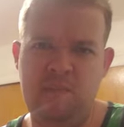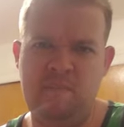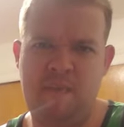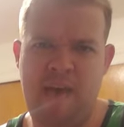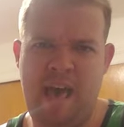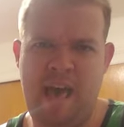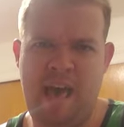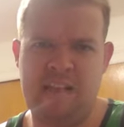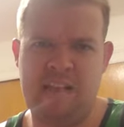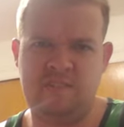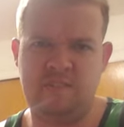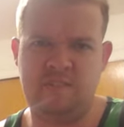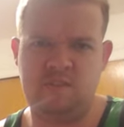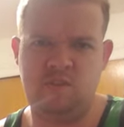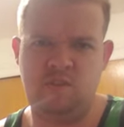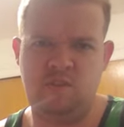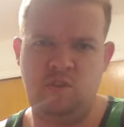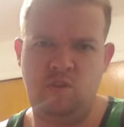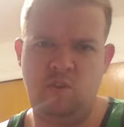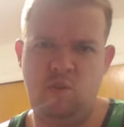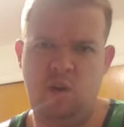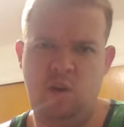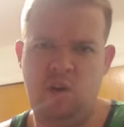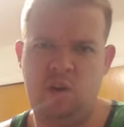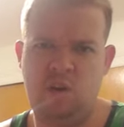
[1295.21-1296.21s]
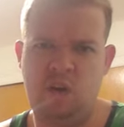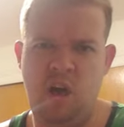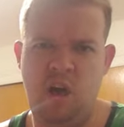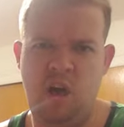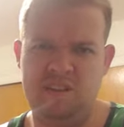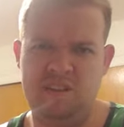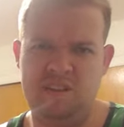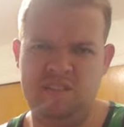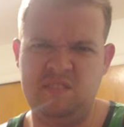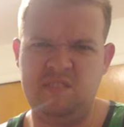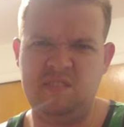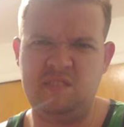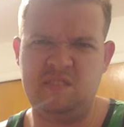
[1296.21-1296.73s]
in masks who are
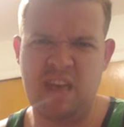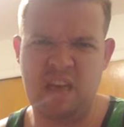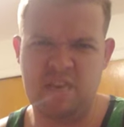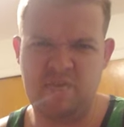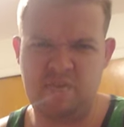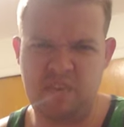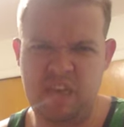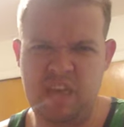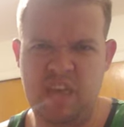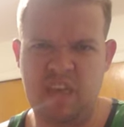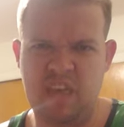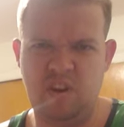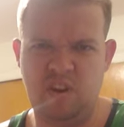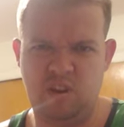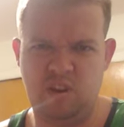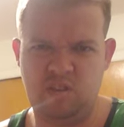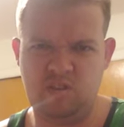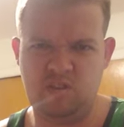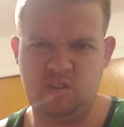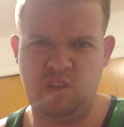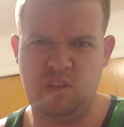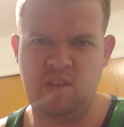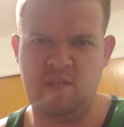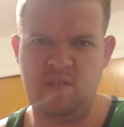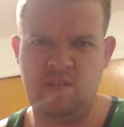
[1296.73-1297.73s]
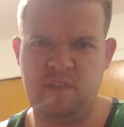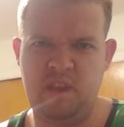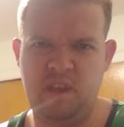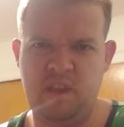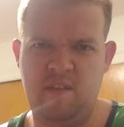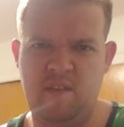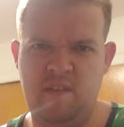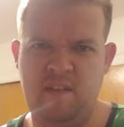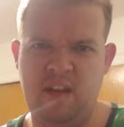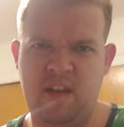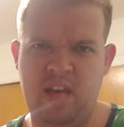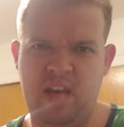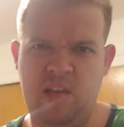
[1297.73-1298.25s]
called Death Eaters, and
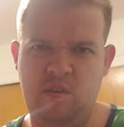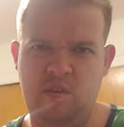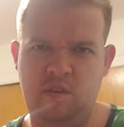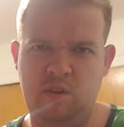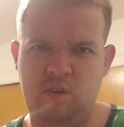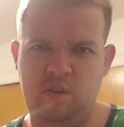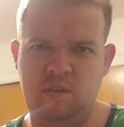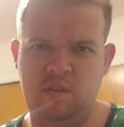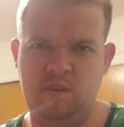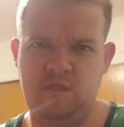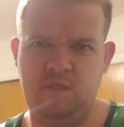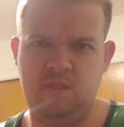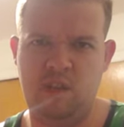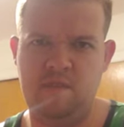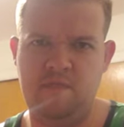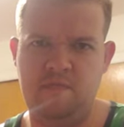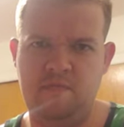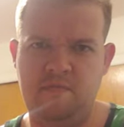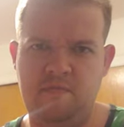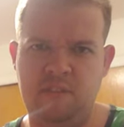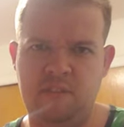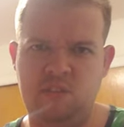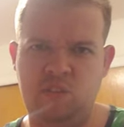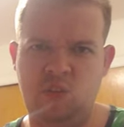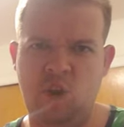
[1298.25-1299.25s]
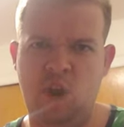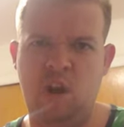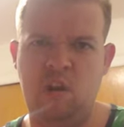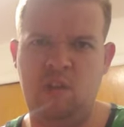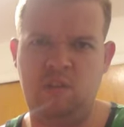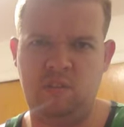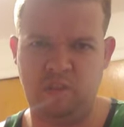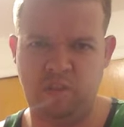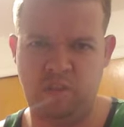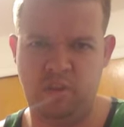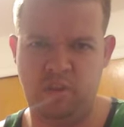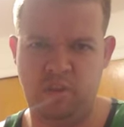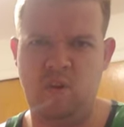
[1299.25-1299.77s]
they're followers of the Dark
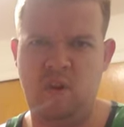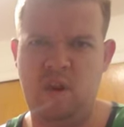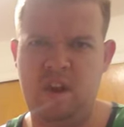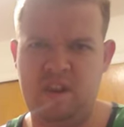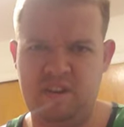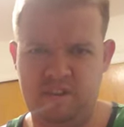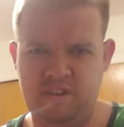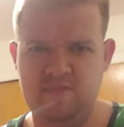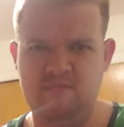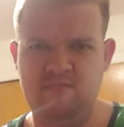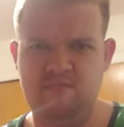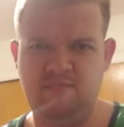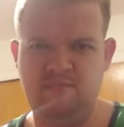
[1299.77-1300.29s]
Lord.